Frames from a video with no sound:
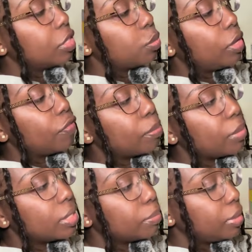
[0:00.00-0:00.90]
this one from
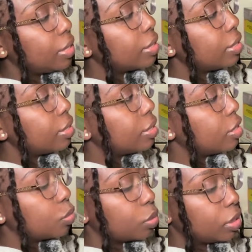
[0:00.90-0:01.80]
Bits and Pieces.
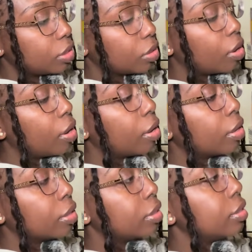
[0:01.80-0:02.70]
This one is
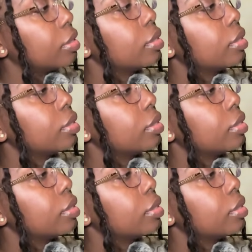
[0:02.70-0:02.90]
called,